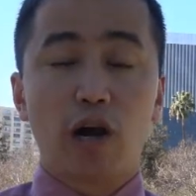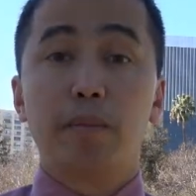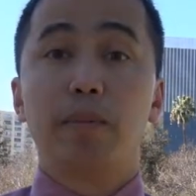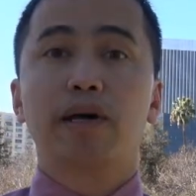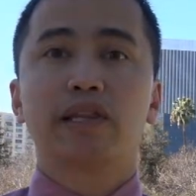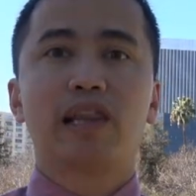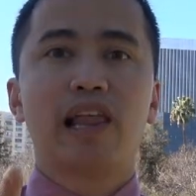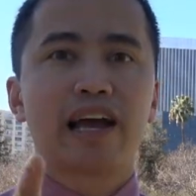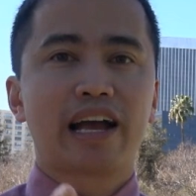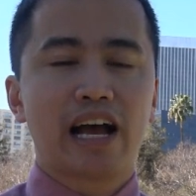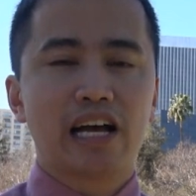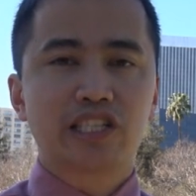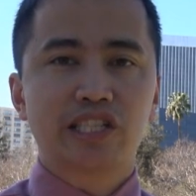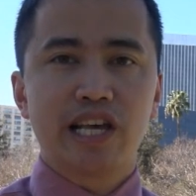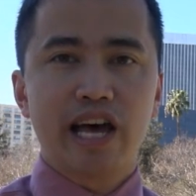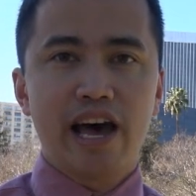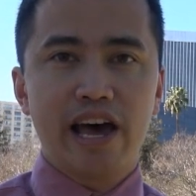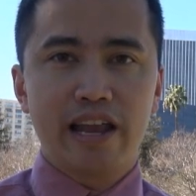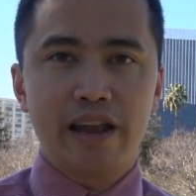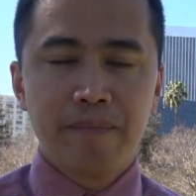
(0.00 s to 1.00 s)
But like I
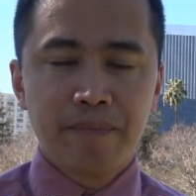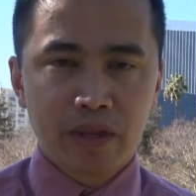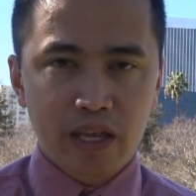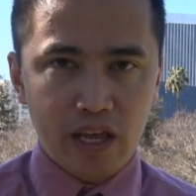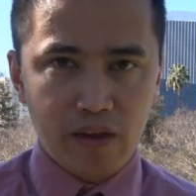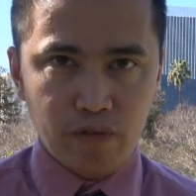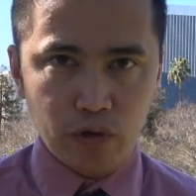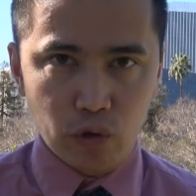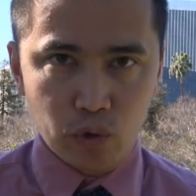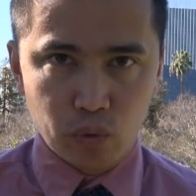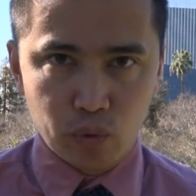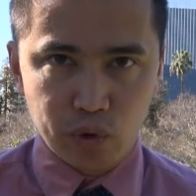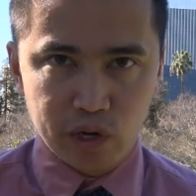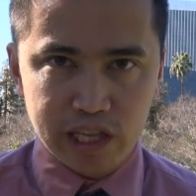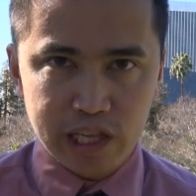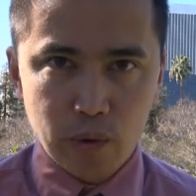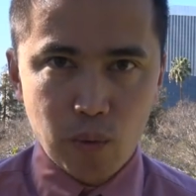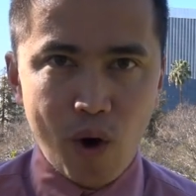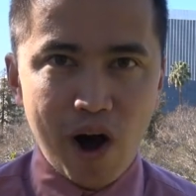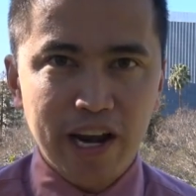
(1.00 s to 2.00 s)
said, if you
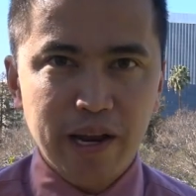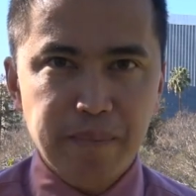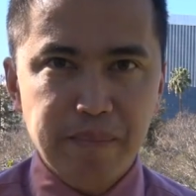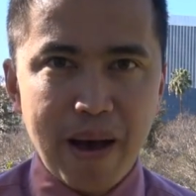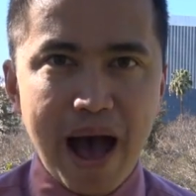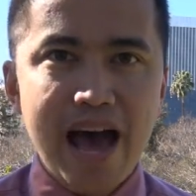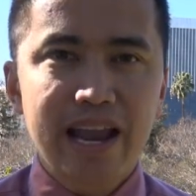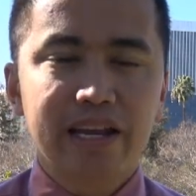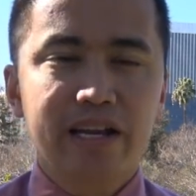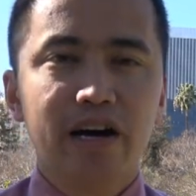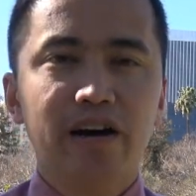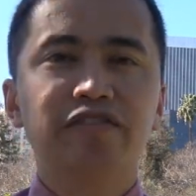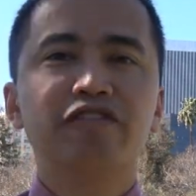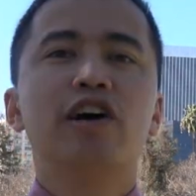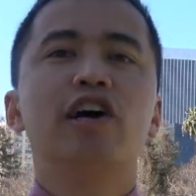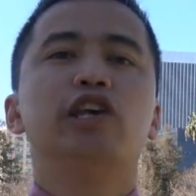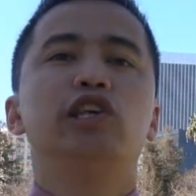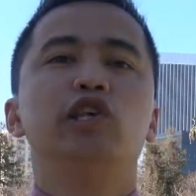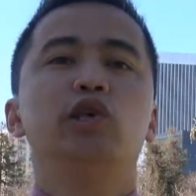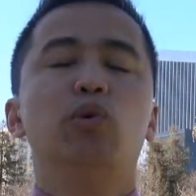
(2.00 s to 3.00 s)
really want it bad enough,
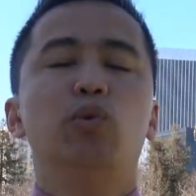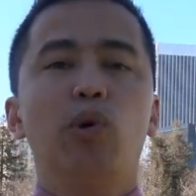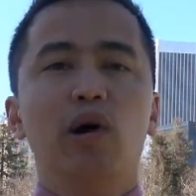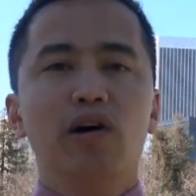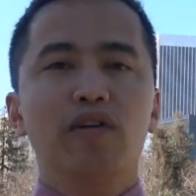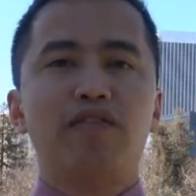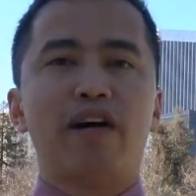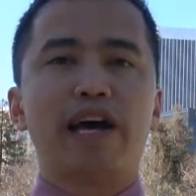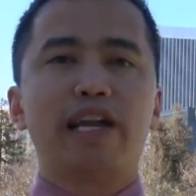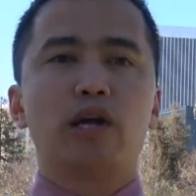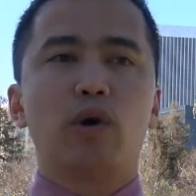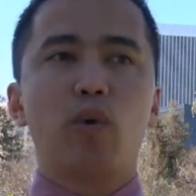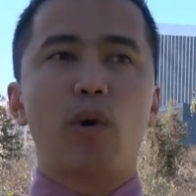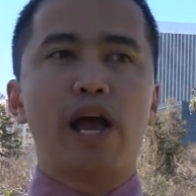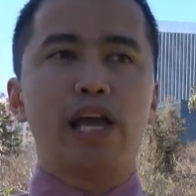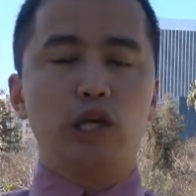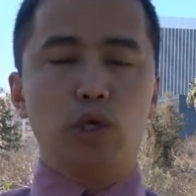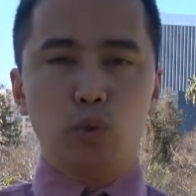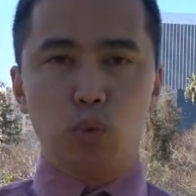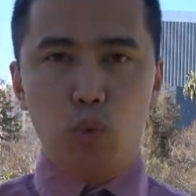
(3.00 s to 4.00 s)
you will find a
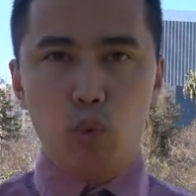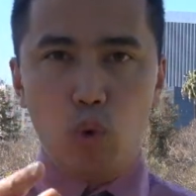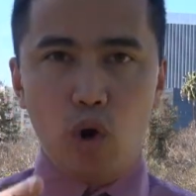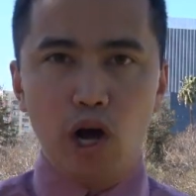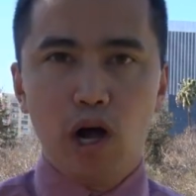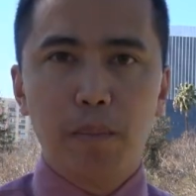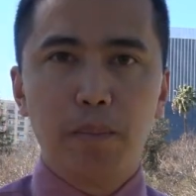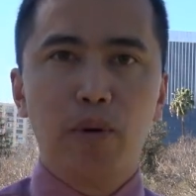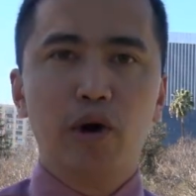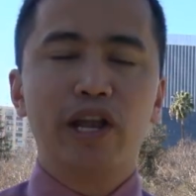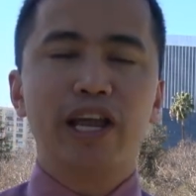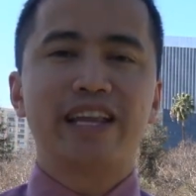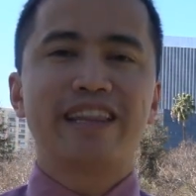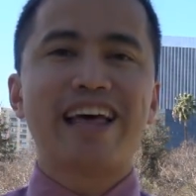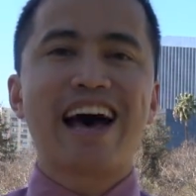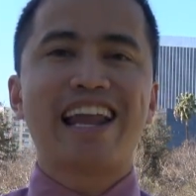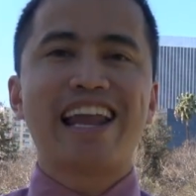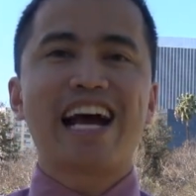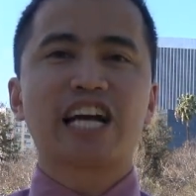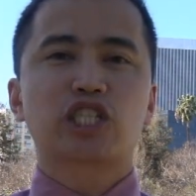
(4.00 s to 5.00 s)
way. You will put in
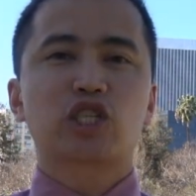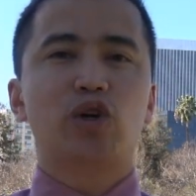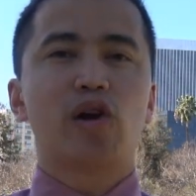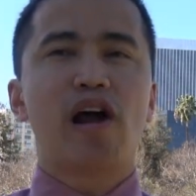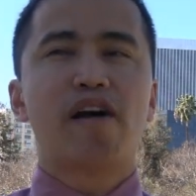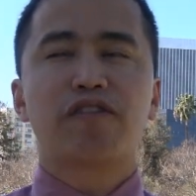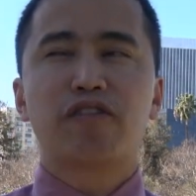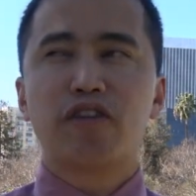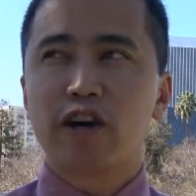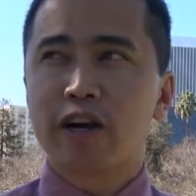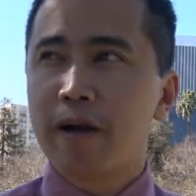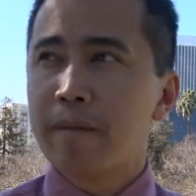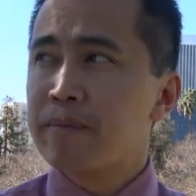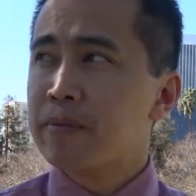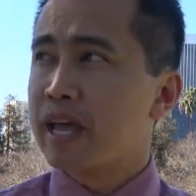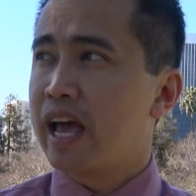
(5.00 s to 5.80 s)
that extra effort.